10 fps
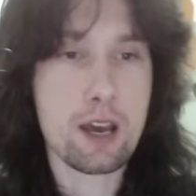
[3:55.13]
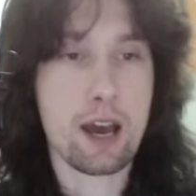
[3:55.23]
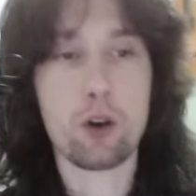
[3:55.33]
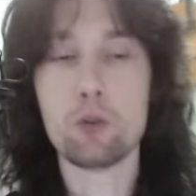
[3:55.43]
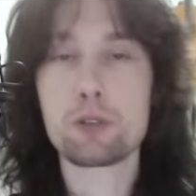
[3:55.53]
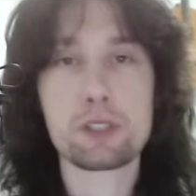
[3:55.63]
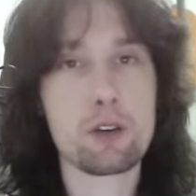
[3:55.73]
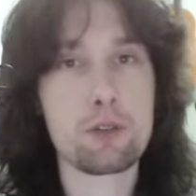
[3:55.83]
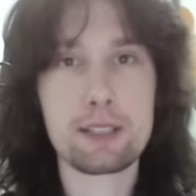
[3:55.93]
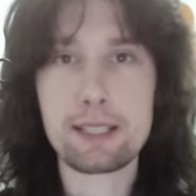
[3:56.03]

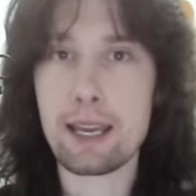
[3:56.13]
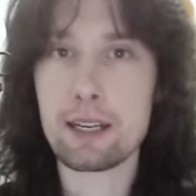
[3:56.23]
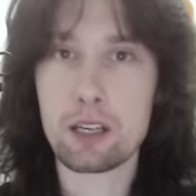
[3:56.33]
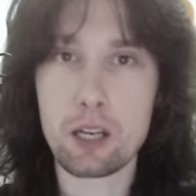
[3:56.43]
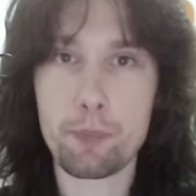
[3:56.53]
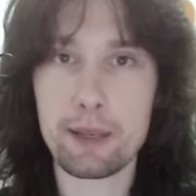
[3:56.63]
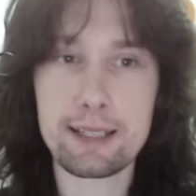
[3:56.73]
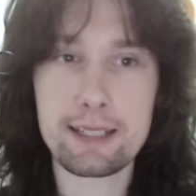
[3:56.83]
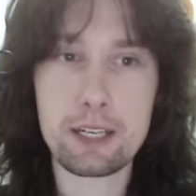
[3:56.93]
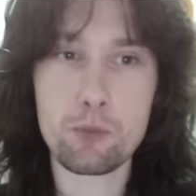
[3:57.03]
Also, the technical
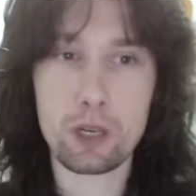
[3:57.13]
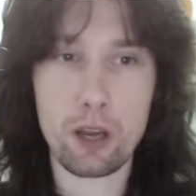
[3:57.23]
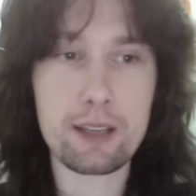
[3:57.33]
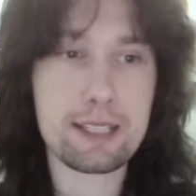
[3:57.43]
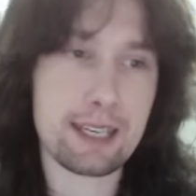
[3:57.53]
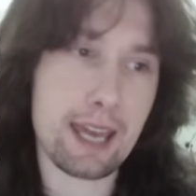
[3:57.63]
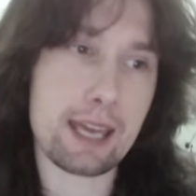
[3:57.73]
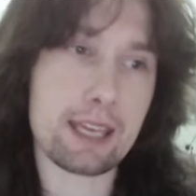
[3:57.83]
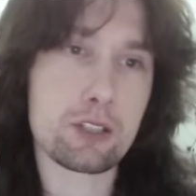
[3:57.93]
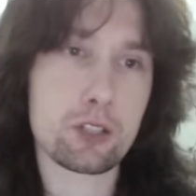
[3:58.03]
ability. We're going to get
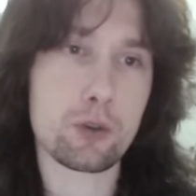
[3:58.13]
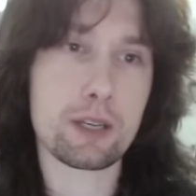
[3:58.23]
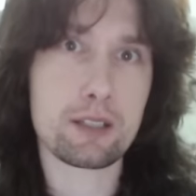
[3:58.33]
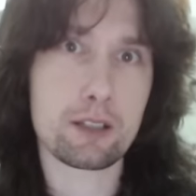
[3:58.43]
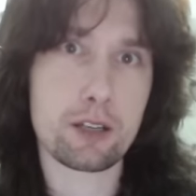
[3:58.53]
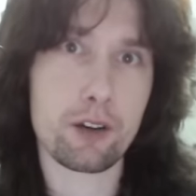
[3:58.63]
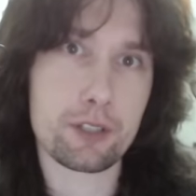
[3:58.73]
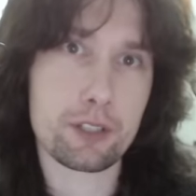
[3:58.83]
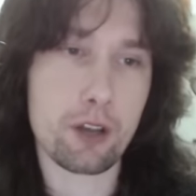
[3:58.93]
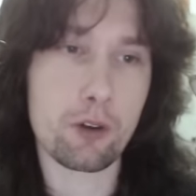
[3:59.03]
into his guitar
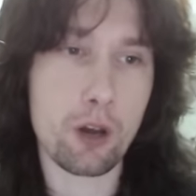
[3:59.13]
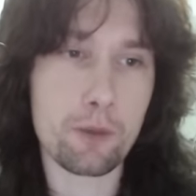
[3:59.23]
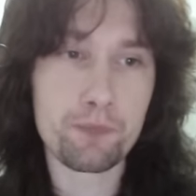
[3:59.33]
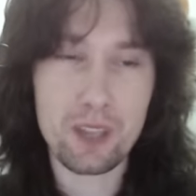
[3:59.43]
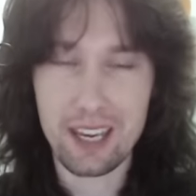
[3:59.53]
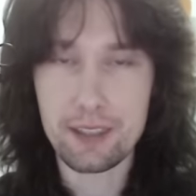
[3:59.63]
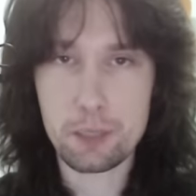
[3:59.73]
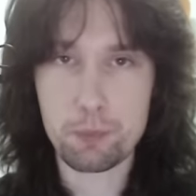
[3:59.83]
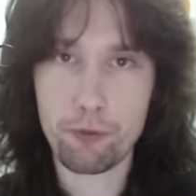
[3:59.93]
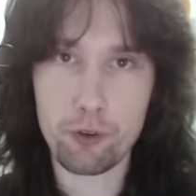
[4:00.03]
solo in this
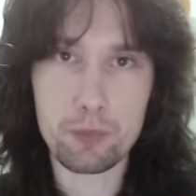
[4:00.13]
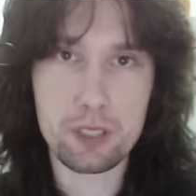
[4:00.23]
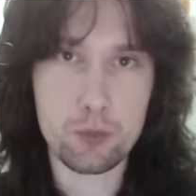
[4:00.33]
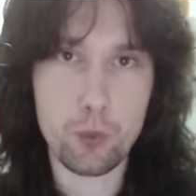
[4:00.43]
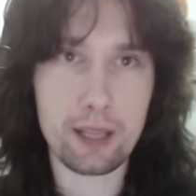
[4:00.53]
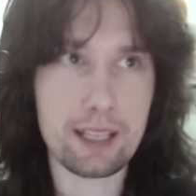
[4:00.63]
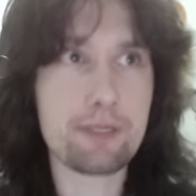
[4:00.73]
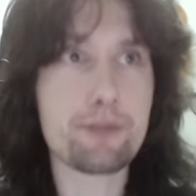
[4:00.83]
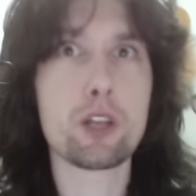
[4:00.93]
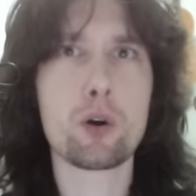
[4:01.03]
performance as well,
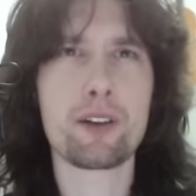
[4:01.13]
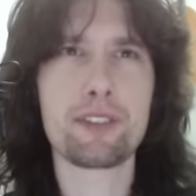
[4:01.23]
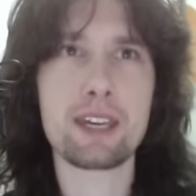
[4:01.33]
even though I think